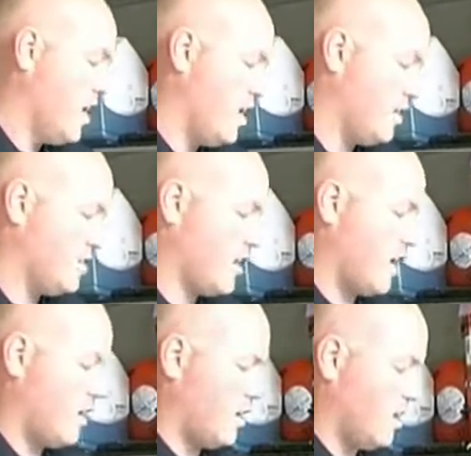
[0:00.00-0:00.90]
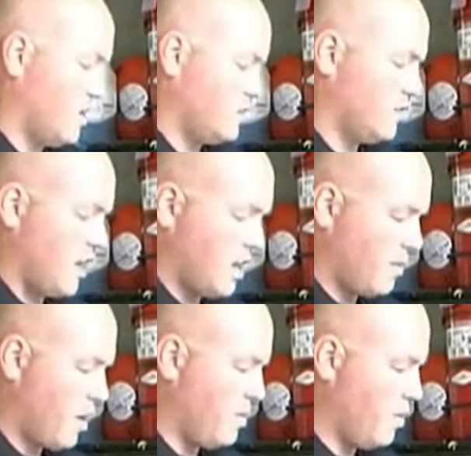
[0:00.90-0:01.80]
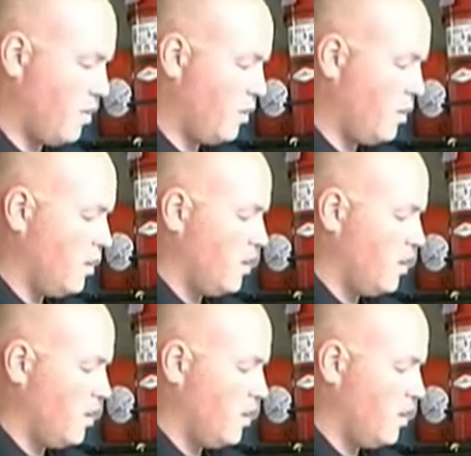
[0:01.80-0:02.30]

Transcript: And it's got a standby mode,